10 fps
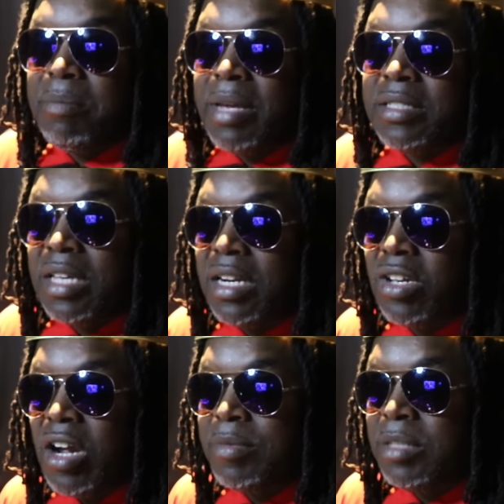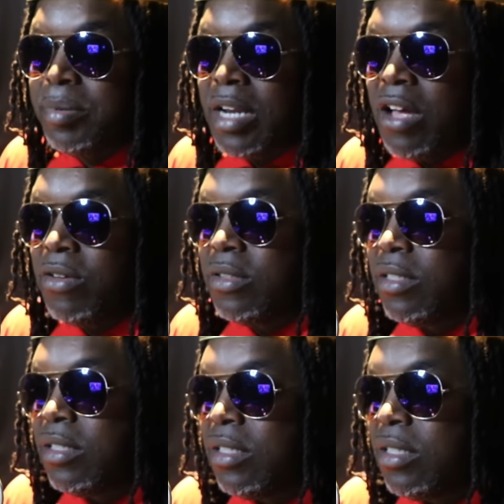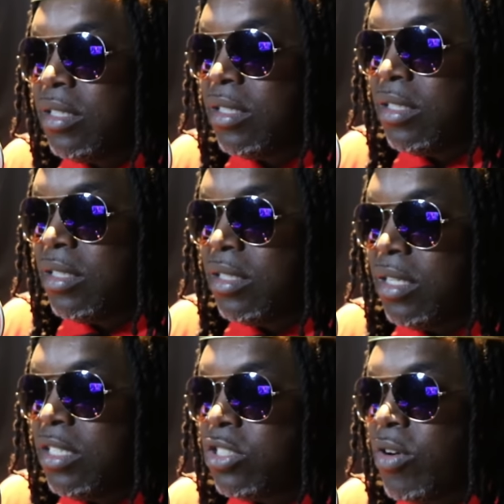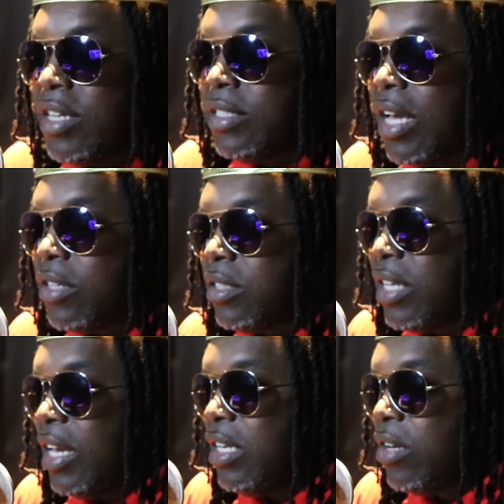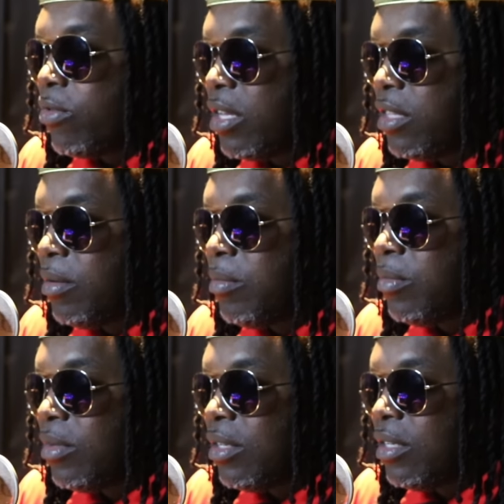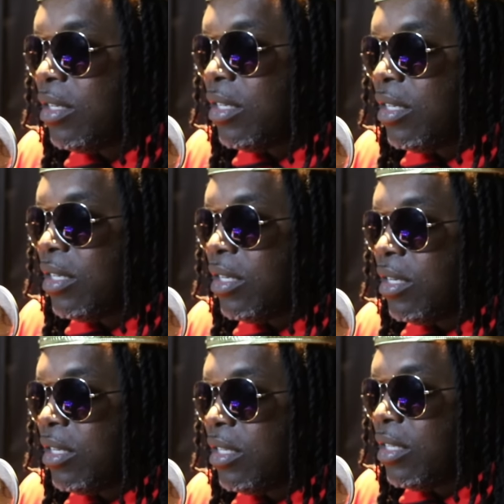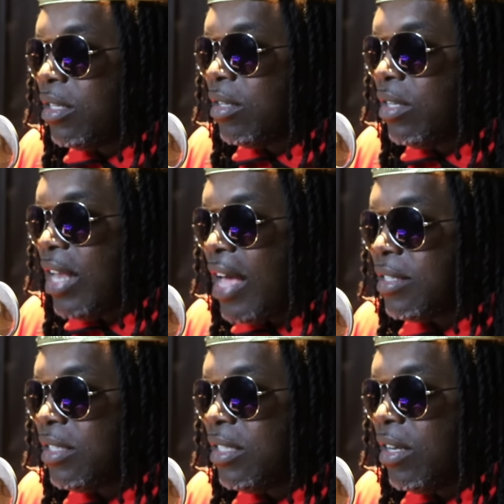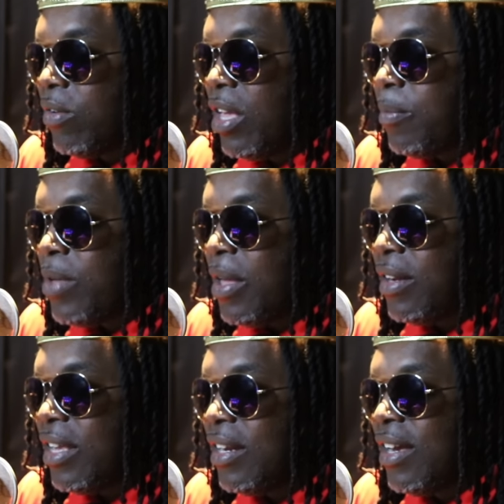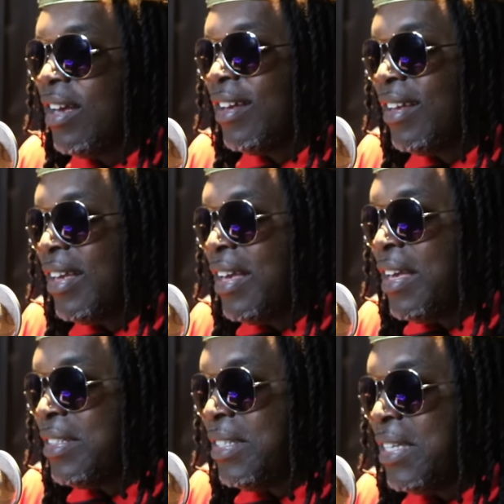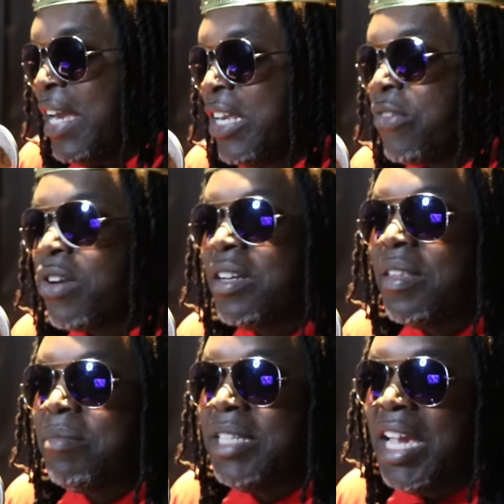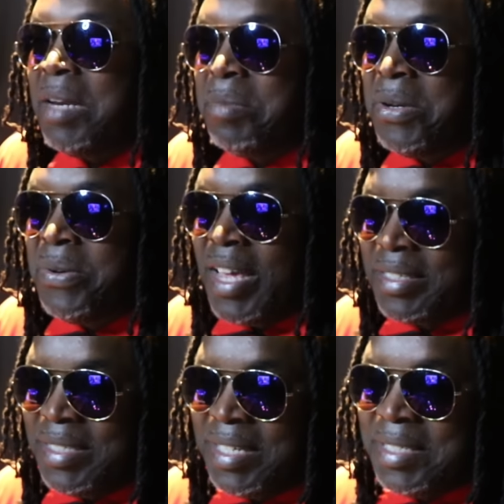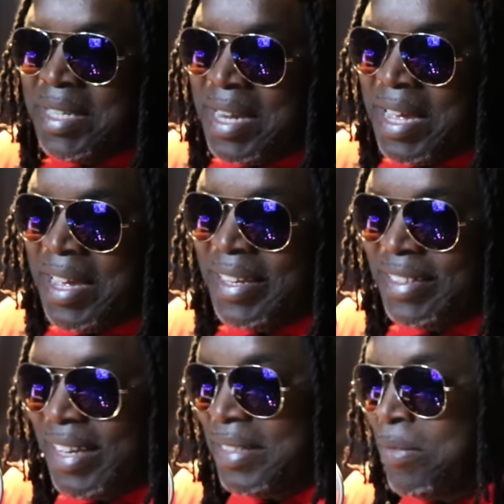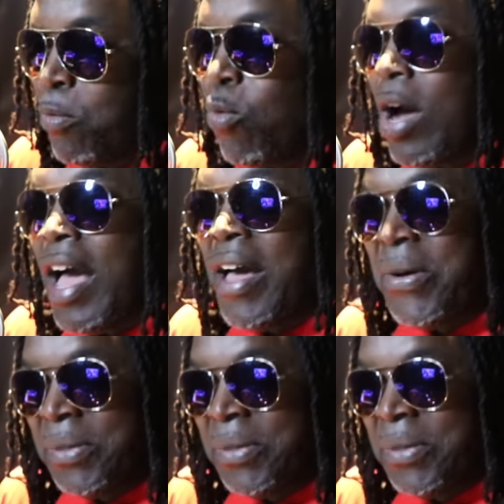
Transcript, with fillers: the best out of the garbage he put out. And it's crazy how Circadian Rhythm, Circadian Rhythm debuted at 69. That's wild.